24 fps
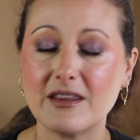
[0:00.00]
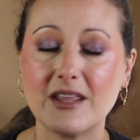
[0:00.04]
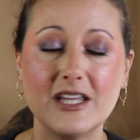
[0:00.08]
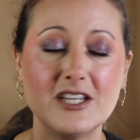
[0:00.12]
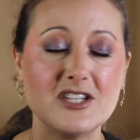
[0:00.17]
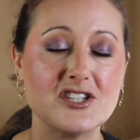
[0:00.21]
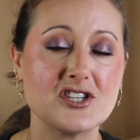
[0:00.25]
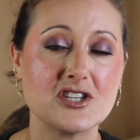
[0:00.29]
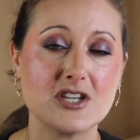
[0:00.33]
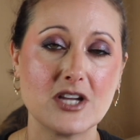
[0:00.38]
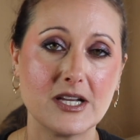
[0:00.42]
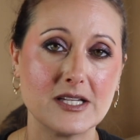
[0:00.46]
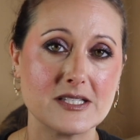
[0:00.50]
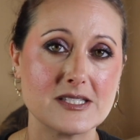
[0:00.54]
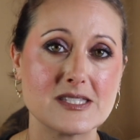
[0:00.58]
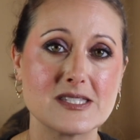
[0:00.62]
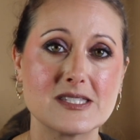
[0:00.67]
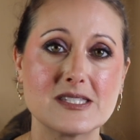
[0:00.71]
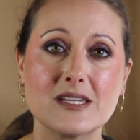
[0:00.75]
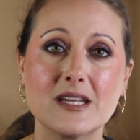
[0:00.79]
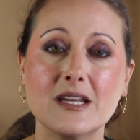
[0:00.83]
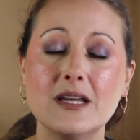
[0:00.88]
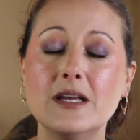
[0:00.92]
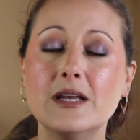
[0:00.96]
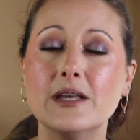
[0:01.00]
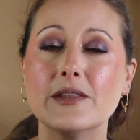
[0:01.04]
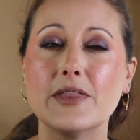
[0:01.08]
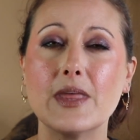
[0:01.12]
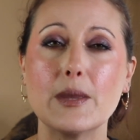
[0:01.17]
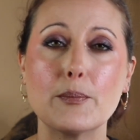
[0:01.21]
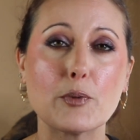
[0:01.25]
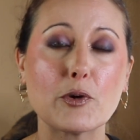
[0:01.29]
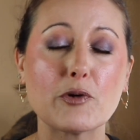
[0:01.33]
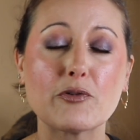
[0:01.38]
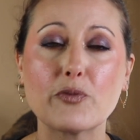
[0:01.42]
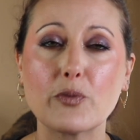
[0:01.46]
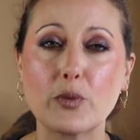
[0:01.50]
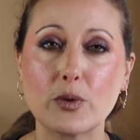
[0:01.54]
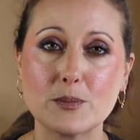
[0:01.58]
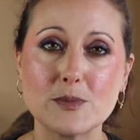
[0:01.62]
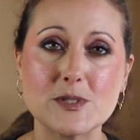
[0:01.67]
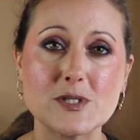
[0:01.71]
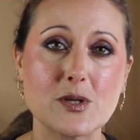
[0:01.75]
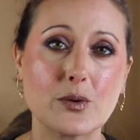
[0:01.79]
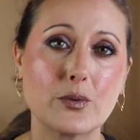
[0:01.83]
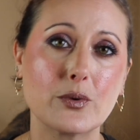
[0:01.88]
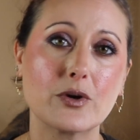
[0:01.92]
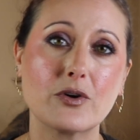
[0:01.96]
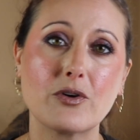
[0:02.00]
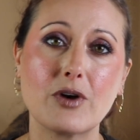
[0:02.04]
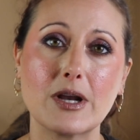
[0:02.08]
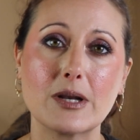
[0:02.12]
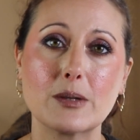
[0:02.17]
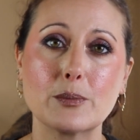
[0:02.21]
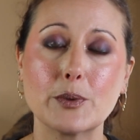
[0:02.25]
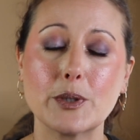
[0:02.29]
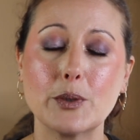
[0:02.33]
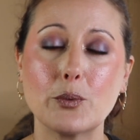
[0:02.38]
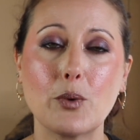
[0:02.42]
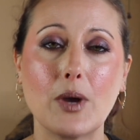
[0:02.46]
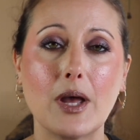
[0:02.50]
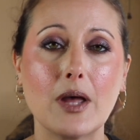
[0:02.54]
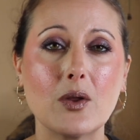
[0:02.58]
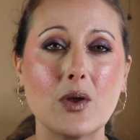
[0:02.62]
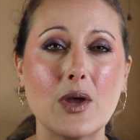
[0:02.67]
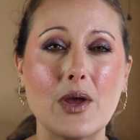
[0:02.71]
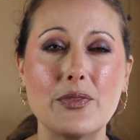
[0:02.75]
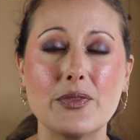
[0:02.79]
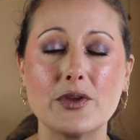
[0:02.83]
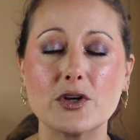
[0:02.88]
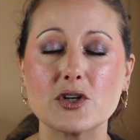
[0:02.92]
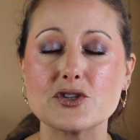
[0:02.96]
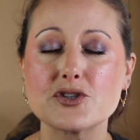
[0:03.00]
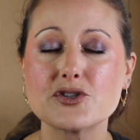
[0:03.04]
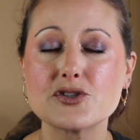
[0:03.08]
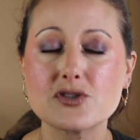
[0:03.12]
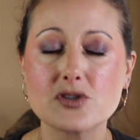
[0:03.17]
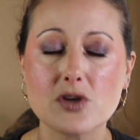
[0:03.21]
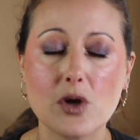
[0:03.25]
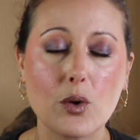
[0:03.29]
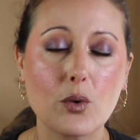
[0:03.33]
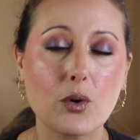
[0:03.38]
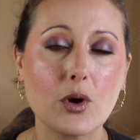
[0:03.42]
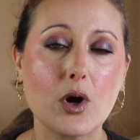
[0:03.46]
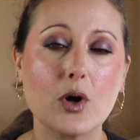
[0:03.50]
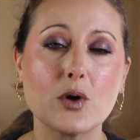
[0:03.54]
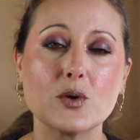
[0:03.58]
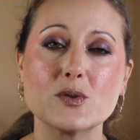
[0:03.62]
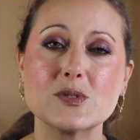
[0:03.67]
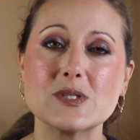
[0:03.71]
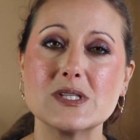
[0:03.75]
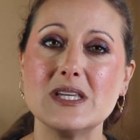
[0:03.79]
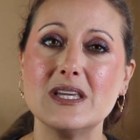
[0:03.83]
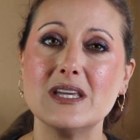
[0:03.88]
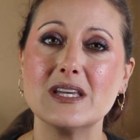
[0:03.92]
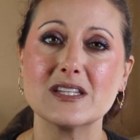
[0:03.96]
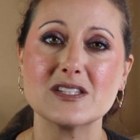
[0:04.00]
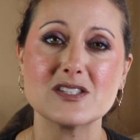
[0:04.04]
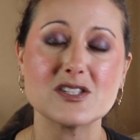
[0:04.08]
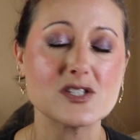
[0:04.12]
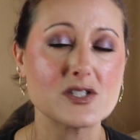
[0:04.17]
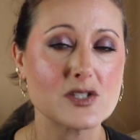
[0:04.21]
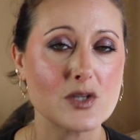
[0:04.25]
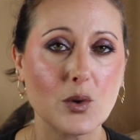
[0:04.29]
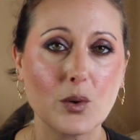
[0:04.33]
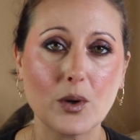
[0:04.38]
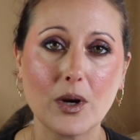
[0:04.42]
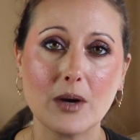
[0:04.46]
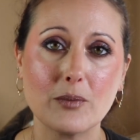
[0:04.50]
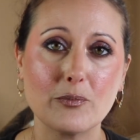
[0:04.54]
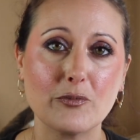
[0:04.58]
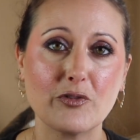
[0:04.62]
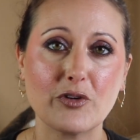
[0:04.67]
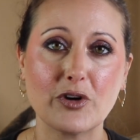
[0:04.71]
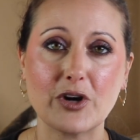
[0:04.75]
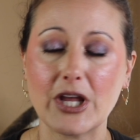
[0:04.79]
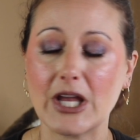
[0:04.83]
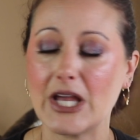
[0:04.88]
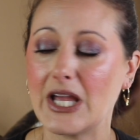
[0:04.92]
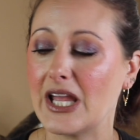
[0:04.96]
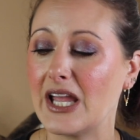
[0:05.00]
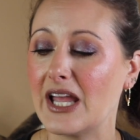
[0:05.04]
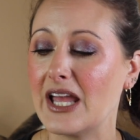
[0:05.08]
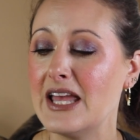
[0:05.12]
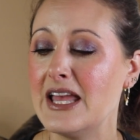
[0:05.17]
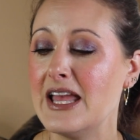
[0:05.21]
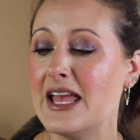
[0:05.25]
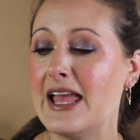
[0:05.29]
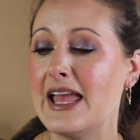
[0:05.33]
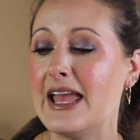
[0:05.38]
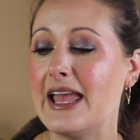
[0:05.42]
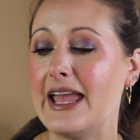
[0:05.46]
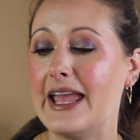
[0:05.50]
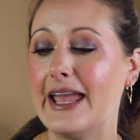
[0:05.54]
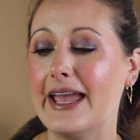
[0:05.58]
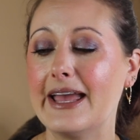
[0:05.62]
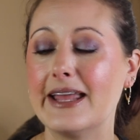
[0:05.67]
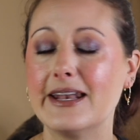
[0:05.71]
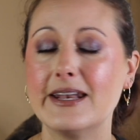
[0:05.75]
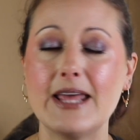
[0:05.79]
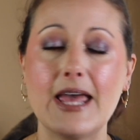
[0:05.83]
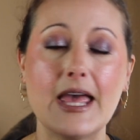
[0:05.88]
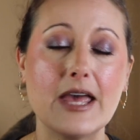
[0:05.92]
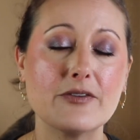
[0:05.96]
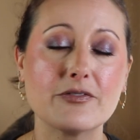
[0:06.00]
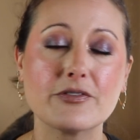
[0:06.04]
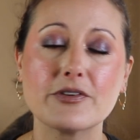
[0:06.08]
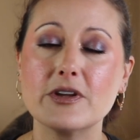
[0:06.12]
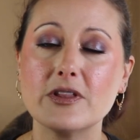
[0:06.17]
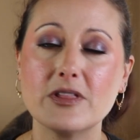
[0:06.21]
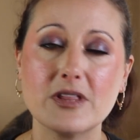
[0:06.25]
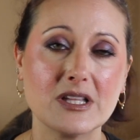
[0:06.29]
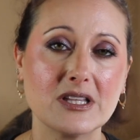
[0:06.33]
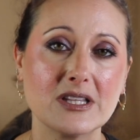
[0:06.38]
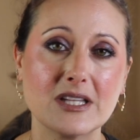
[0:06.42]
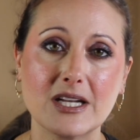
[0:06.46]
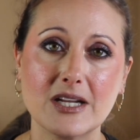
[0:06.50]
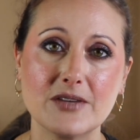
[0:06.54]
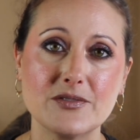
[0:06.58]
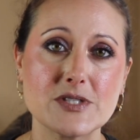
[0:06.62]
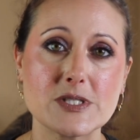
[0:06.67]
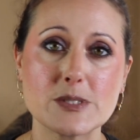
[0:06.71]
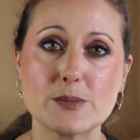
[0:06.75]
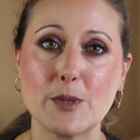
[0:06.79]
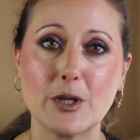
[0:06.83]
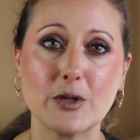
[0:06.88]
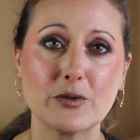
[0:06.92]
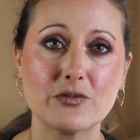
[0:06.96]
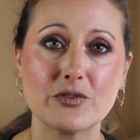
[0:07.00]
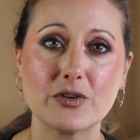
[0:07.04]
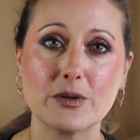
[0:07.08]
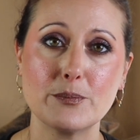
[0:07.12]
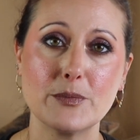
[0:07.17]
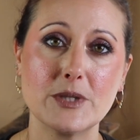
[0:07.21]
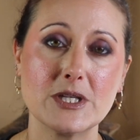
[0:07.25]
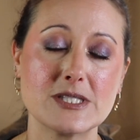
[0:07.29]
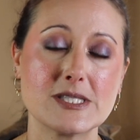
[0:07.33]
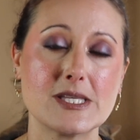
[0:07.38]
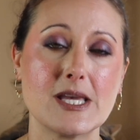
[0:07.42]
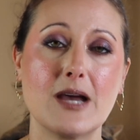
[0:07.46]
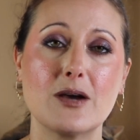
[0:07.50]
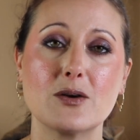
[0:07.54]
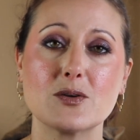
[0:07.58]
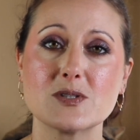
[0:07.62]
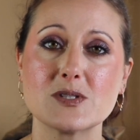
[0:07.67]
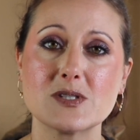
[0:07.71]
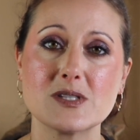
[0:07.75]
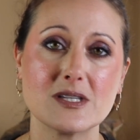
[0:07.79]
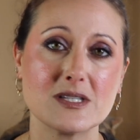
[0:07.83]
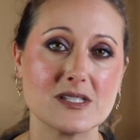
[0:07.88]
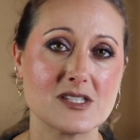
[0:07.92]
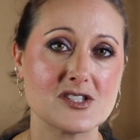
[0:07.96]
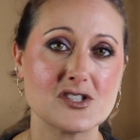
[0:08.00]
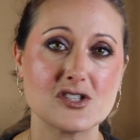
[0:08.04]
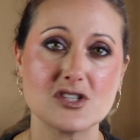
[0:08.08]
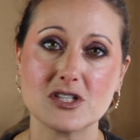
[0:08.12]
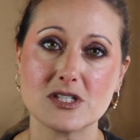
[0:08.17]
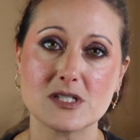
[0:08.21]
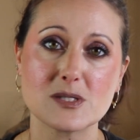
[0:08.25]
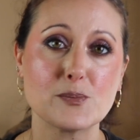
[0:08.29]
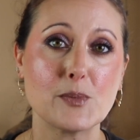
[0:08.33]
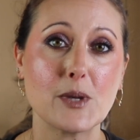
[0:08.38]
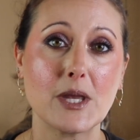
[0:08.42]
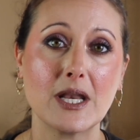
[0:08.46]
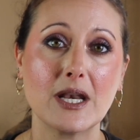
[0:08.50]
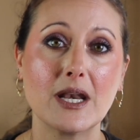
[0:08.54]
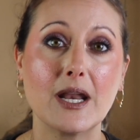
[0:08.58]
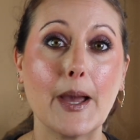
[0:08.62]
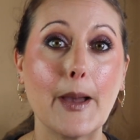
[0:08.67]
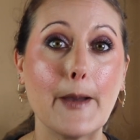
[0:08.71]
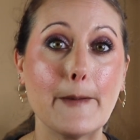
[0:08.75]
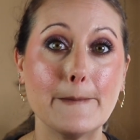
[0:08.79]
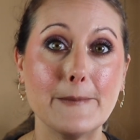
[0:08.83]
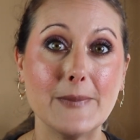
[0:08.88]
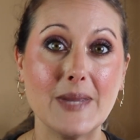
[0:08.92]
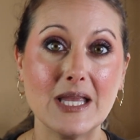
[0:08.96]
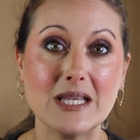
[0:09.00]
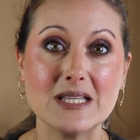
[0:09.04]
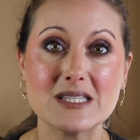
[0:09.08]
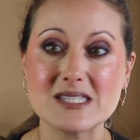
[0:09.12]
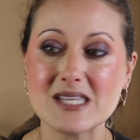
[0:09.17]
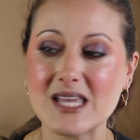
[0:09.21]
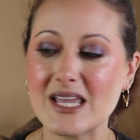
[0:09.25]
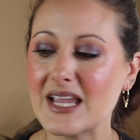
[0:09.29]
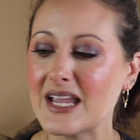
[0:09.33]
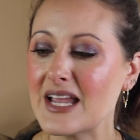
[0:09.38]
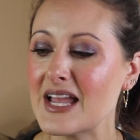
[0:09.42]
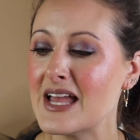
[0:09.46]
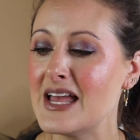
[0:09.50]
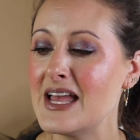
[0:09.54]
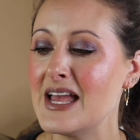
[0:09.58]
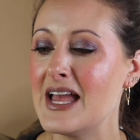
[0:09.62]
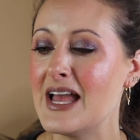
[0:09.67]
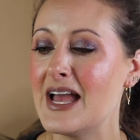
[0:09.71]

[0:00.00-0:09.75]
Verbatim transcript: They just, they perform so incredibly well and they're so cozy and so comforting and everything that I've smelled from this house has just been amazing.